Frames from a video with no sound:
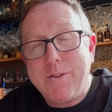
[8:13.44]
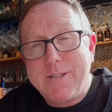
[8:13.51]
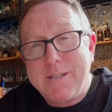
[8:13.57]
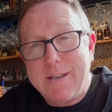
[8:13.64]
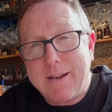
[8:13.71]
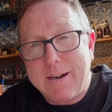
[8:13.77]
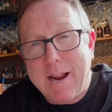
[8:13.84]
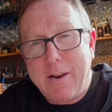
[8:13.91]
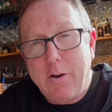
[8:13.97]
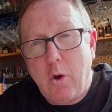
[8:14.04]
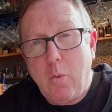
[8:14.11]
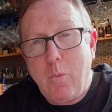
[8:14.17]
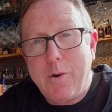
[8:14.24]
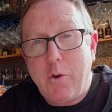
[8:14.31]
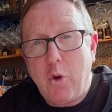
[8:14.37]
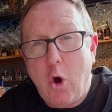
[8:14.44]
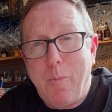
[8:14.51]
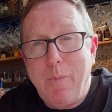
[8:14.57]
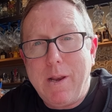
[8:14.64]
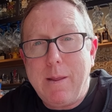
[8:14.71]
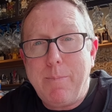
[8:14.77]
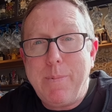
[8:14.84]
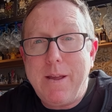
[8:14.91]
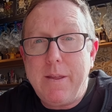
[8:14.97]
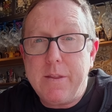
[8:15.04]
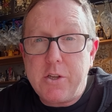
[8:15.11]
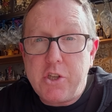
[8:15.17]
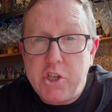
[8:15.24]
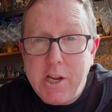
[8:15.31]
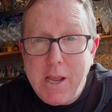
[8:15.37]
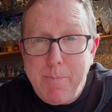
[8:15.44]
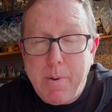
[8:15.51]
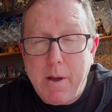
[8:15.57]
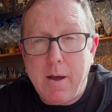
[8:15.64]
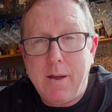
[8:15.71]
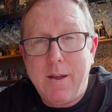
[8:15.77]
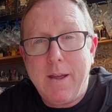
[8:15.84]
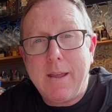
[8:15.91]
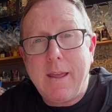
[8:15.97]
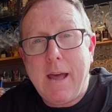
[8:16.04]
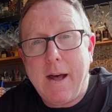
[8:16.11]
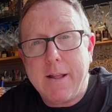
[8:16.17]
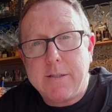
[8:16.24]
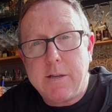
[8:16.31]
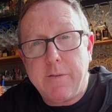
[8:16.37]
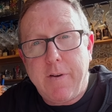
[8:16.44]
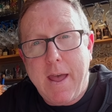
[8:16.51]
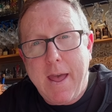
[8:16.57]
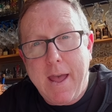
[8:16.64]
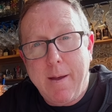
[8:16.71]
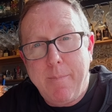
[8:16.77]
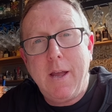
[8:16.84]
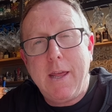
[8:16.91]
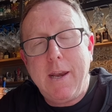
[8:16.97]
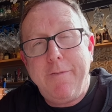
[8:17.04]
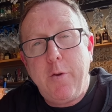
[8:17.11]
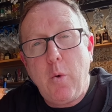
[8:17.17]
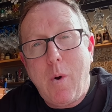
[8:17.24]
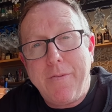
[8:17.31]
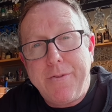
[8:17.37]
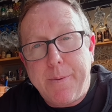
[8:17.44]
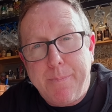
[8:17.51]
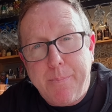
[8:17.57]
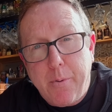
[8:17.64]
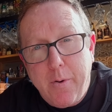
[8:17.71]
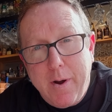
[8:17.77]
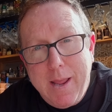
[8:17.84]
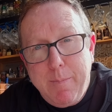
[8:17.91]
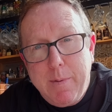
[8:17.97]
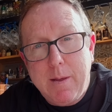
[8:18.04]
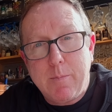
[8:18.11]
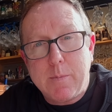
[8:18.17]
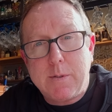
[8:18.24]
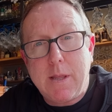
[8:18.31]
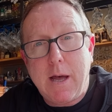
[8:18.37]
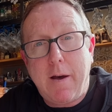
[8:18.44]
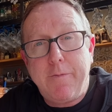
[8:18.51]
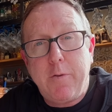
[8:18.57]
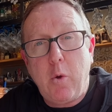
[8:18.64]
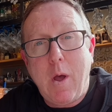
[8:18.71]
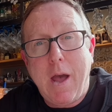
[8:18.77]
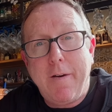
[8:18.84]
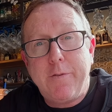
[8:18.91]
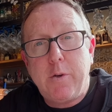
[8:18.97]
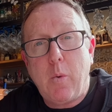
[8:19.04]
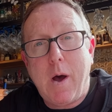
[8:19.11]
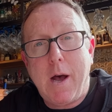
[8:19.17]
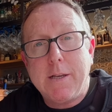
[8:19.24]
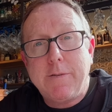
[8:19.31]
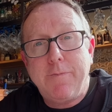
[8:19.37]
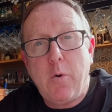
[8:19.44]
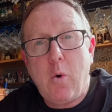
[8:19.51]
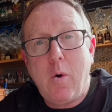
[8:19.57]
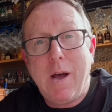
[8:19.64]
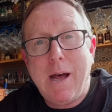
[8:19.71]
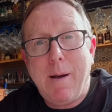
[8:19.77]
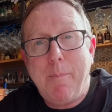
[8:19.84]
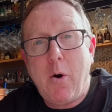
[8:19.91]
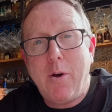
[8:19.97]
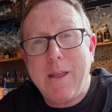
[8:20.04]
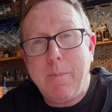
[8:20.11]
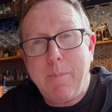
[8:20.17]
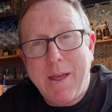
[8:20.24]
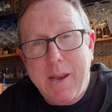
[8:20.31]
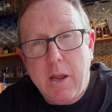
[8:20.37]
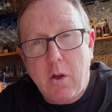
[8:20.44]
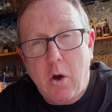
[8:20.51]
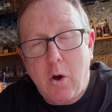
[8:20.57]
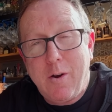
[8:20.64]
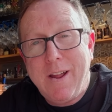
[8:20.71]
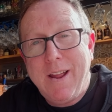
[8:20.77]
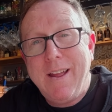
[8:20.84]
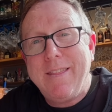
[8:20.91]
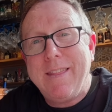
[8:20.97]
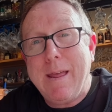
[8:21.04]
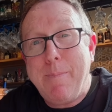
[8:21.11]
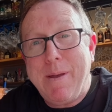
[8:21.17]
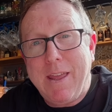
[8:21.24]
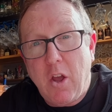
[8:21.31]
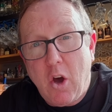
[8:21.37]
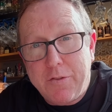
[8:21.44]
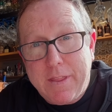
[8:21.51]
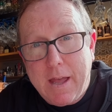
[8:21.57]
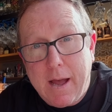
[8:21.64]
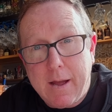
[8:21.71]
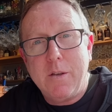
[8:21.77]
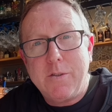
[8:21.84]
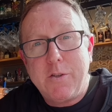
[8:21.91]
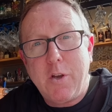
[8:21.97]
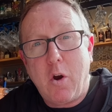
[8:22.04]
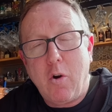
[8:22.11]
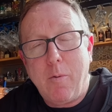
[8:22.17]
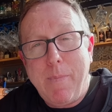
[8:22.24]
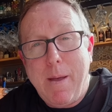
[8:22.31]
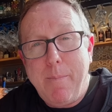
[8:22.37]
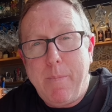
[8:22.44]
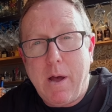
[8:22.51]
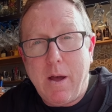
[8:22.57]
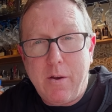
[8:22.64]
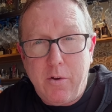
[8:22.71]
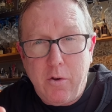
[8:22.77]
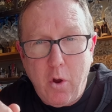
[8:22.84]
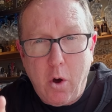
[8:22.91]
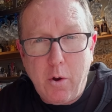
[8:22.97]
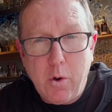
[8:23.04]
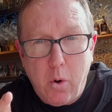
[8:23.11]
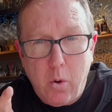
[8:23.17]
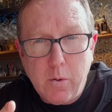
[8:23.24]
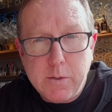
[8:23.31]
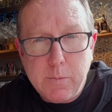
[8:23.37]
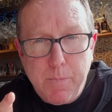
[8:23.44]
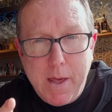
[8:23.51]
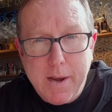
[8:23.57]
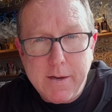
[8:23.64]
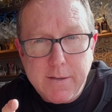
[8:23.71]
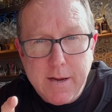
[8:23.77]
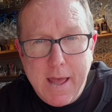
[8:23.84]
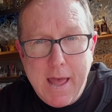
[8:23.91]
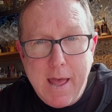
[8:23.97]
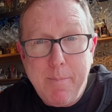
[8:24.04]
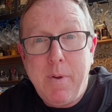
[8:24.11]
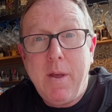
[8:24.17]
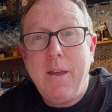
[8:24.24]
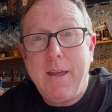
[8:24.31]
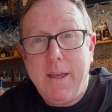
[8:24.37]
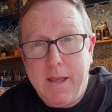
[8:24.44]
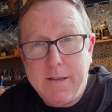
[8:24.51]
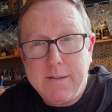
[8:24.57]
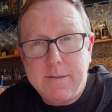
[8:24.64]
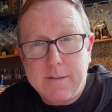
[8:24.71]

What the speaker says: serrano would normally be the cheaper cuts of ham, and if you want the premium stuff, you have to ask for jamón ibérico de bellota. So remember, not all Spanish ham is the